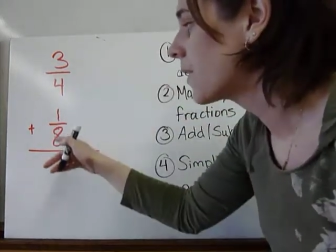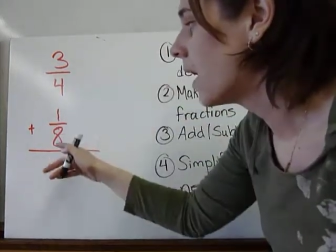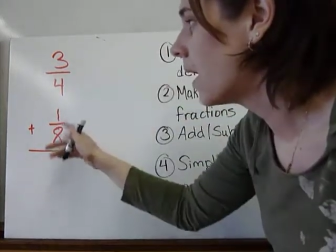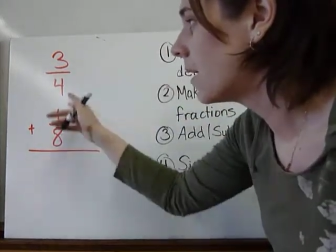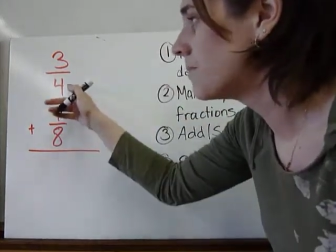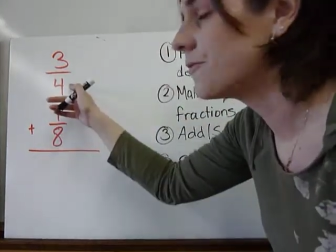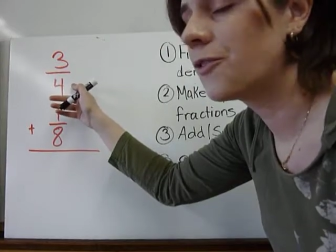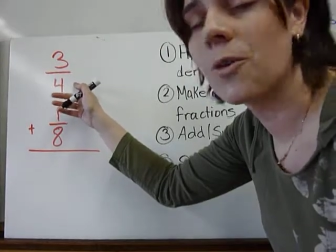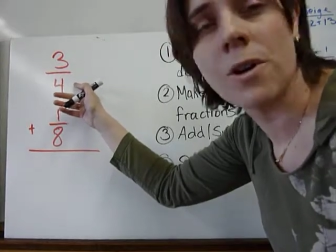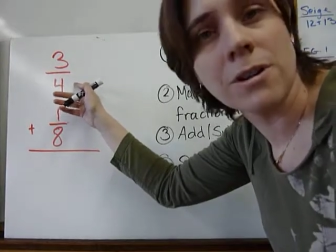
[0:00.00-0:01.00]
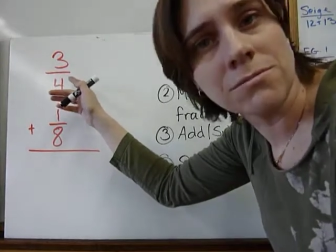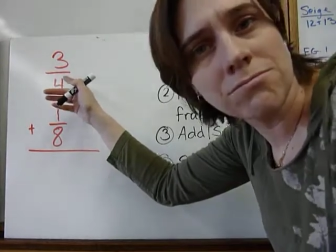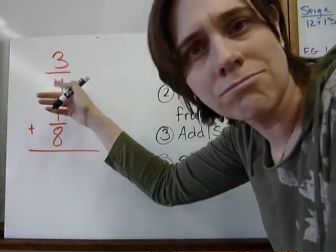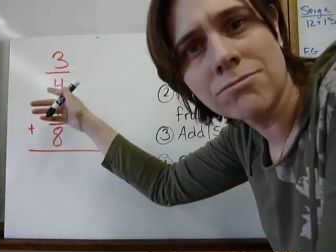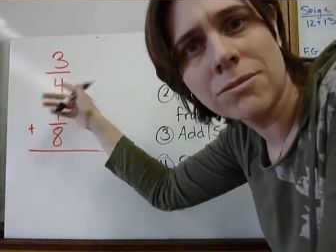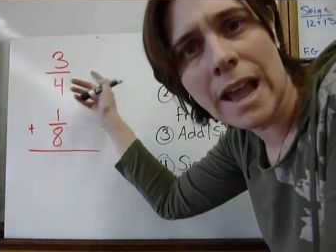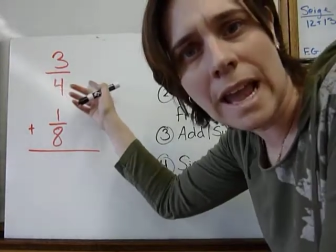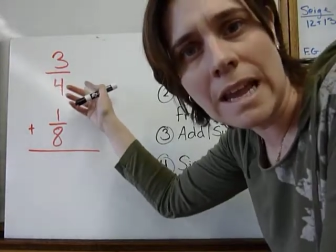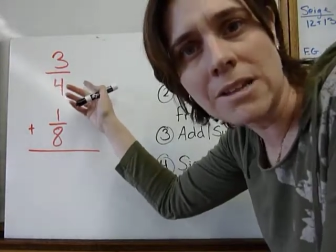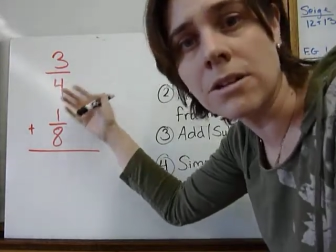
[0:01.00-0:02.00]
4,
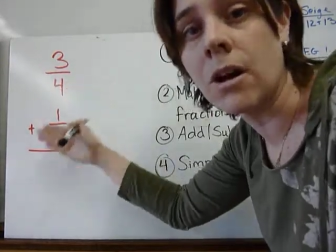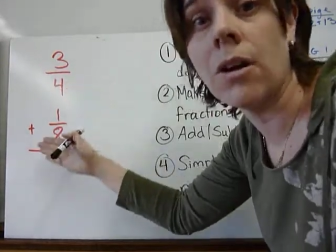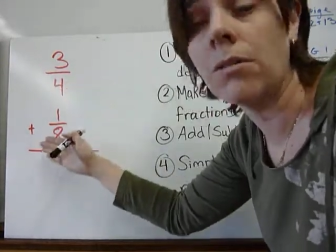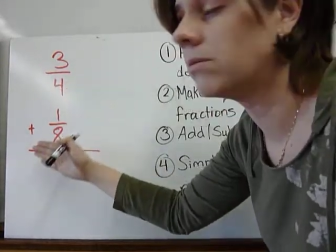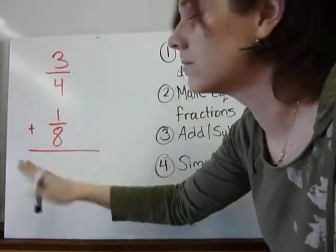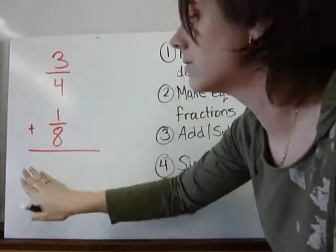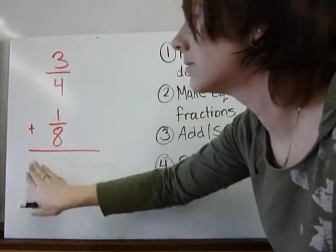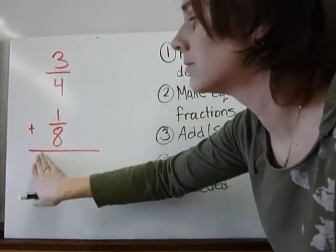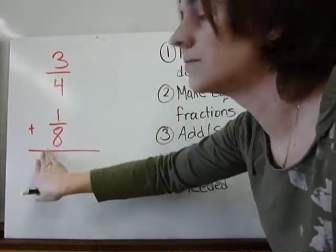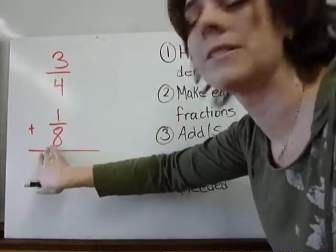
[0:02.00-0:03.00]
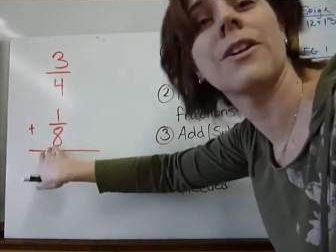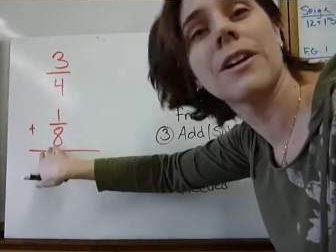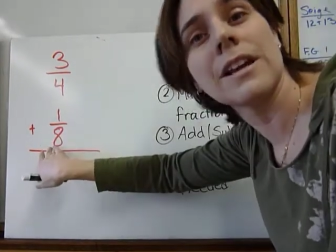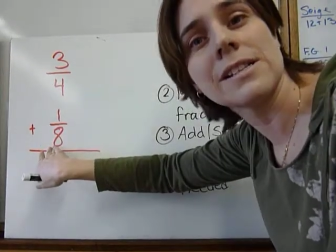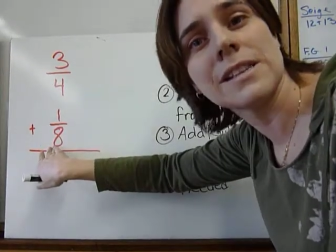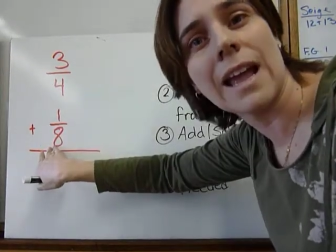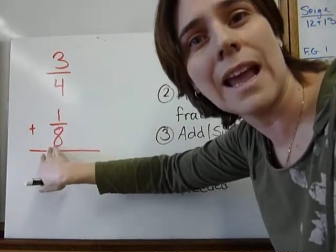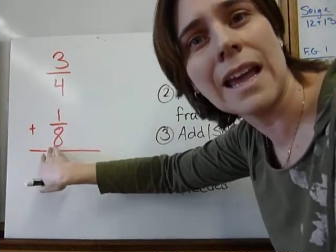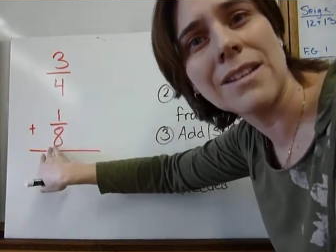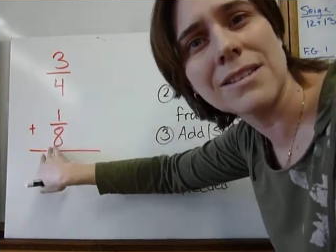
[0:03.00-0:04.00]
8, oh, there it is,
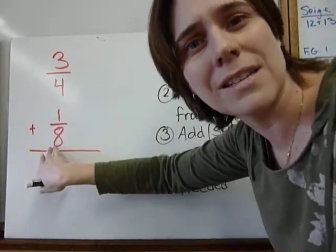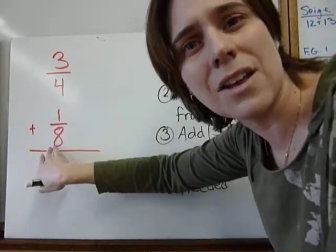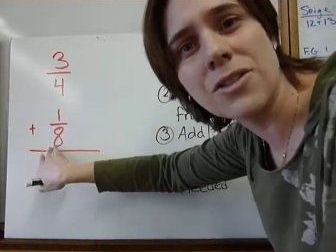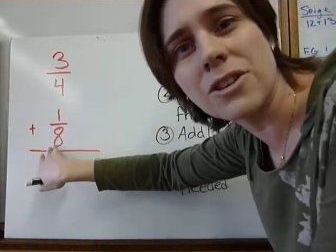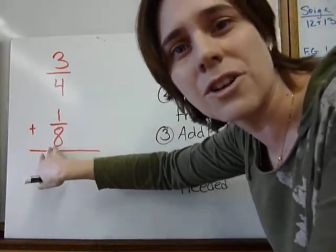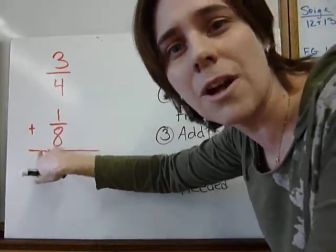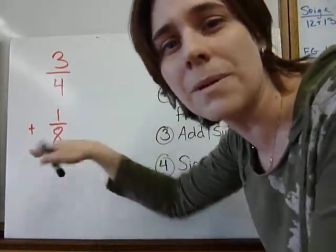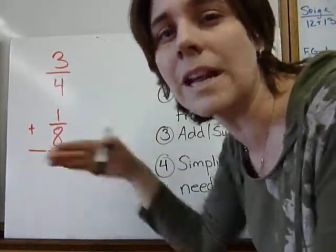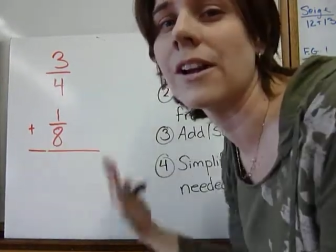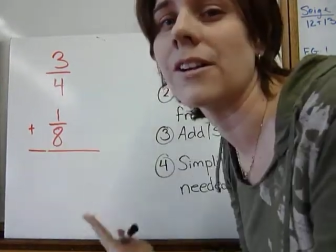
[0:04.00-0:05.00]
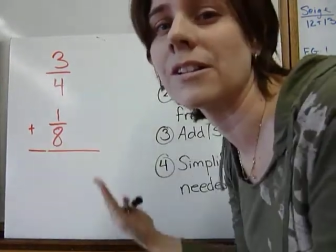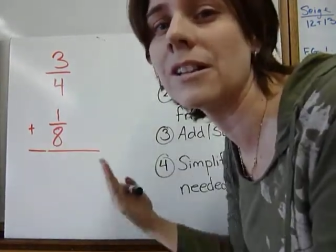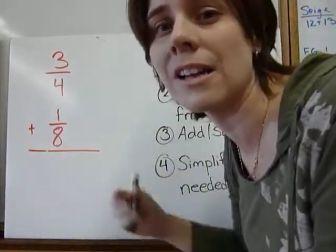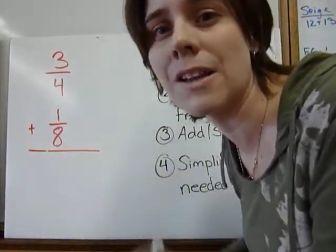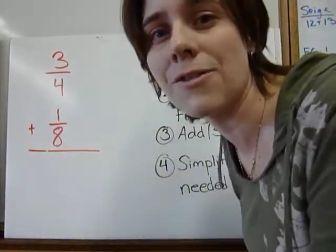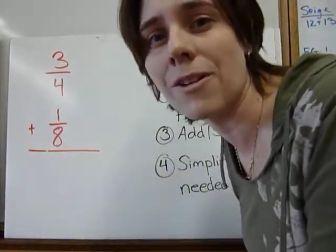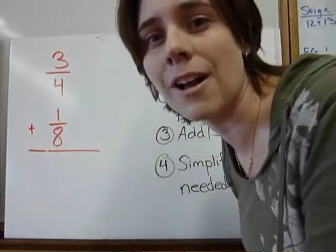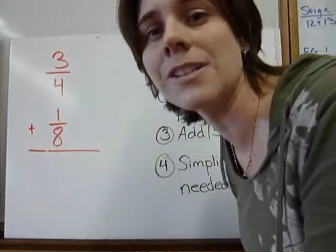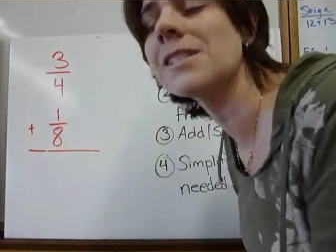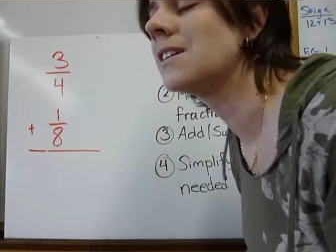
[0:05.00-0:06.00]
8. It's the other denominator. Lucky for
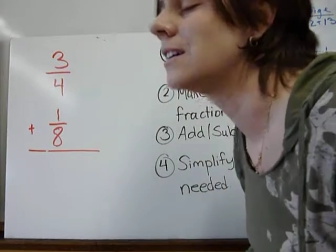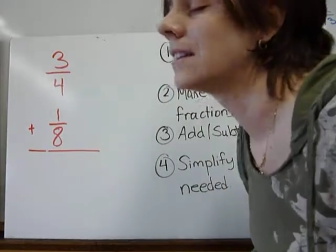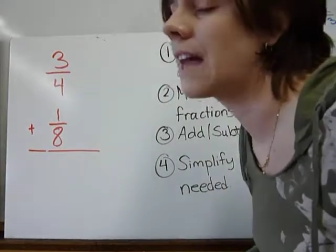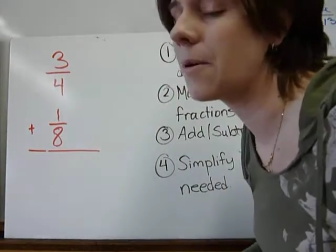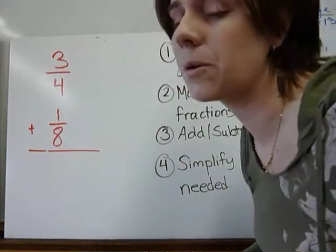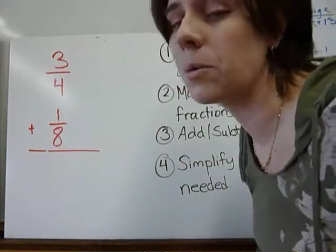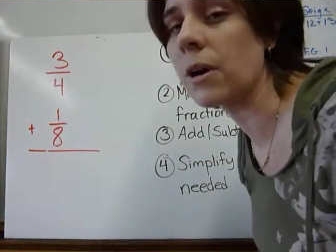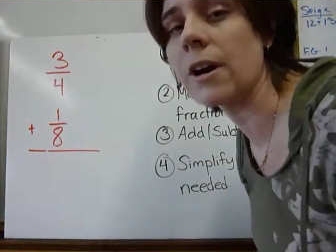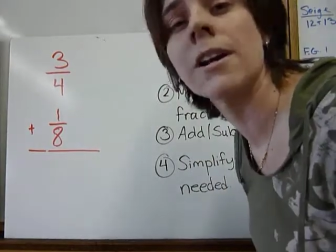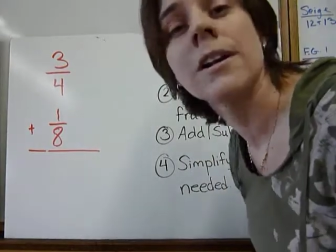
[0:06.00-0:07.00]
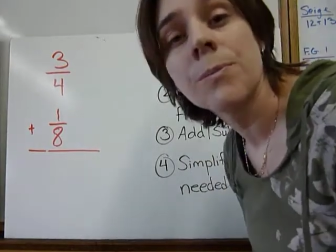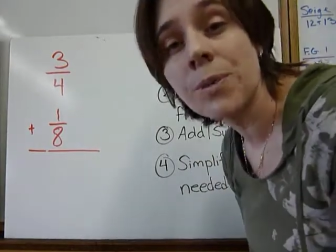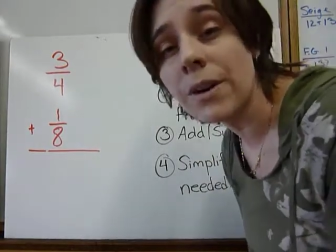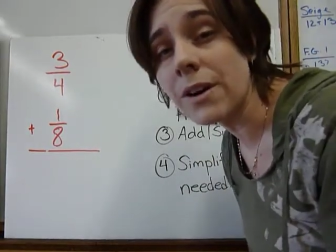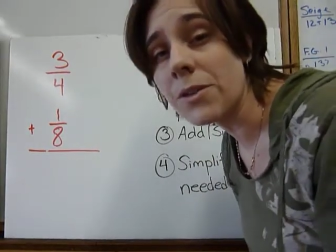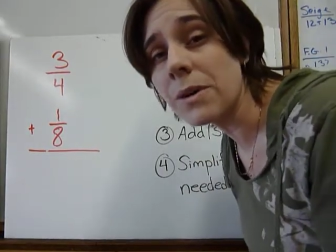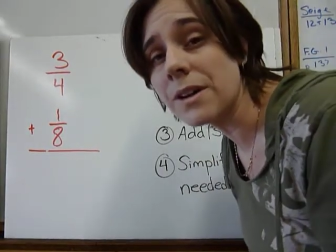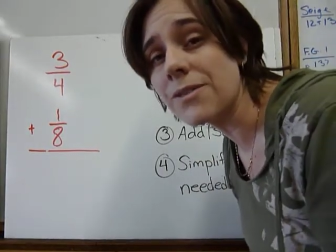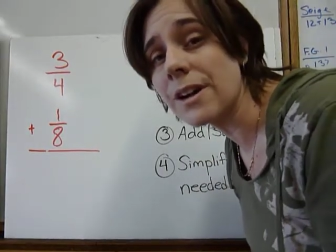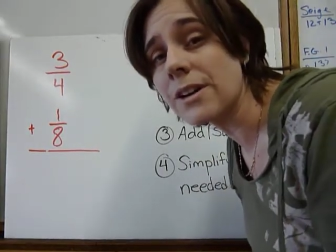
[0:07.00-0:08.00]
us, that would work. Another way to
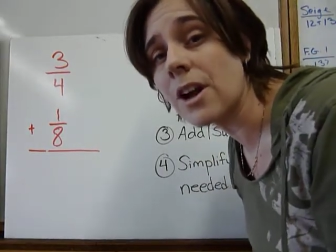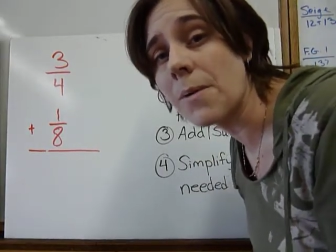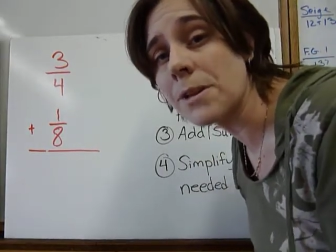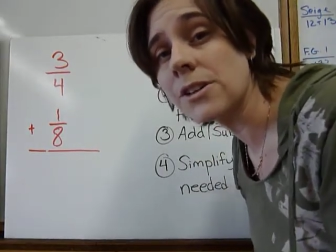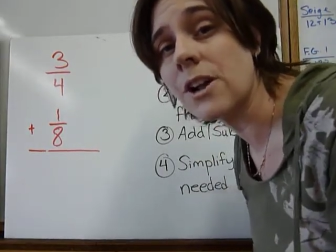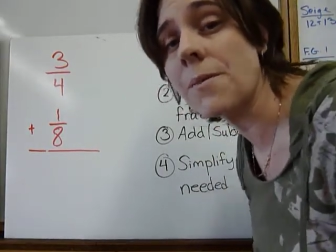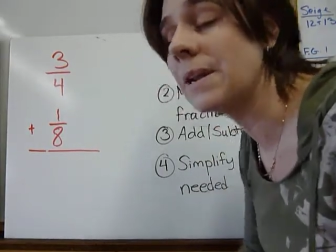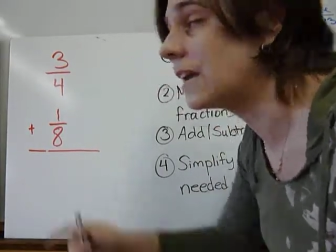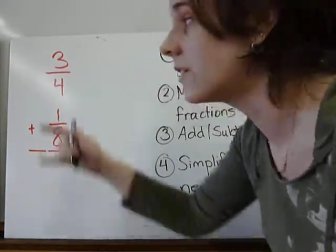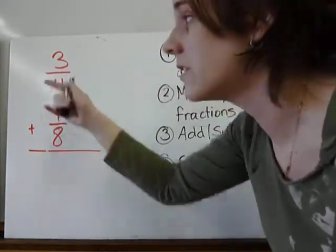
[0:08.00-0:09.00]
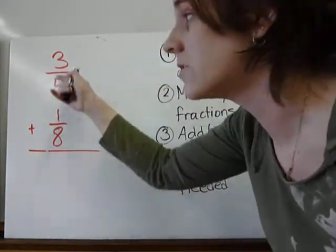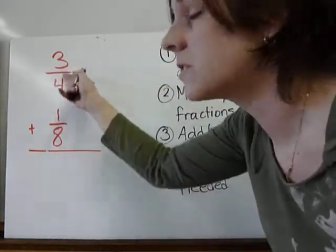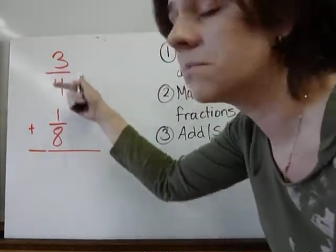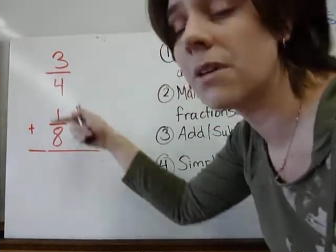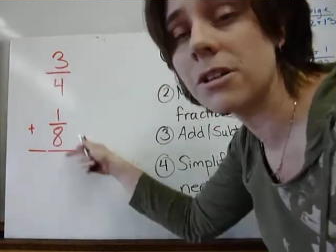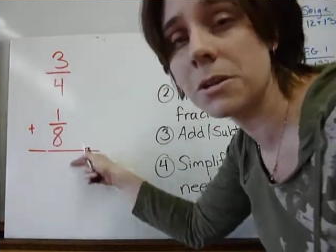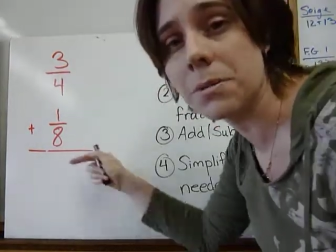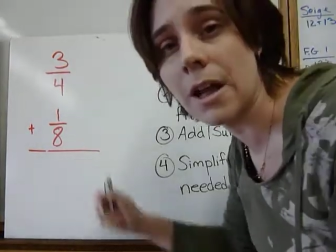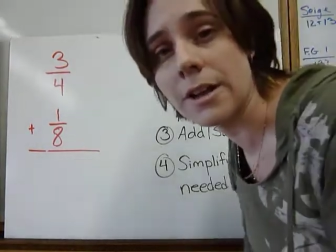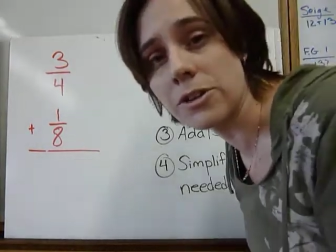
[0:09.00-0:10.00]
find a common denominator is to
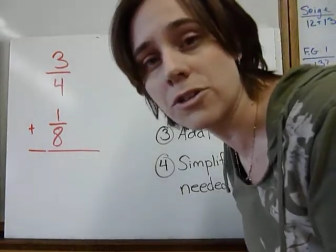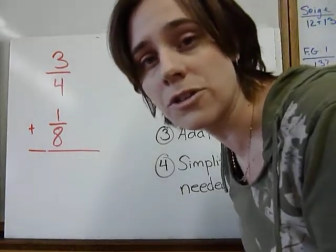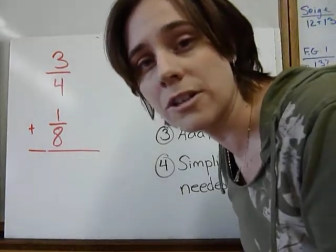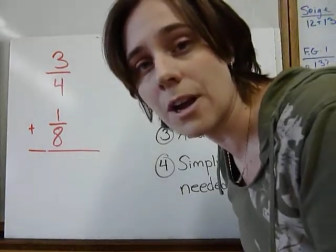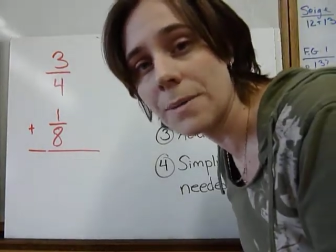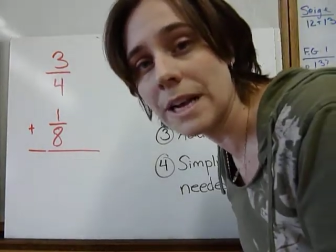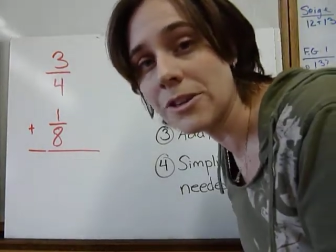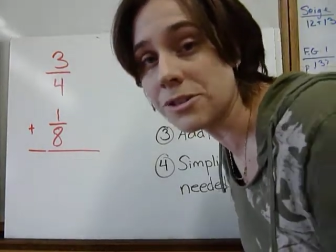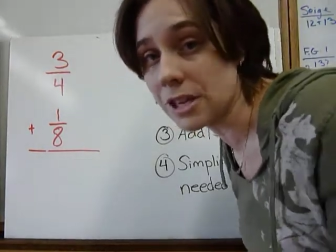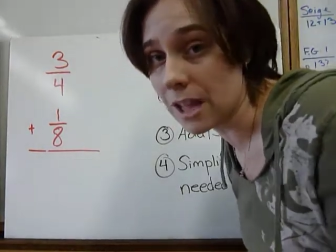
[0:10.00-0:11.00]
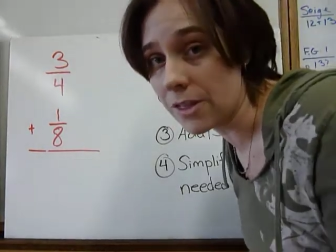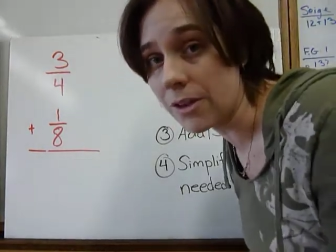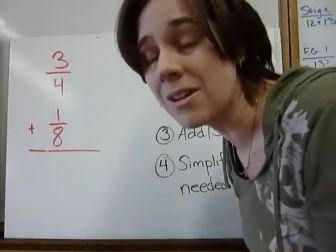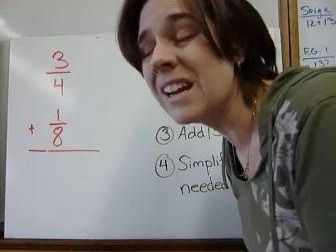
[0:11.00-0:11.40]
multiply your two denominators together.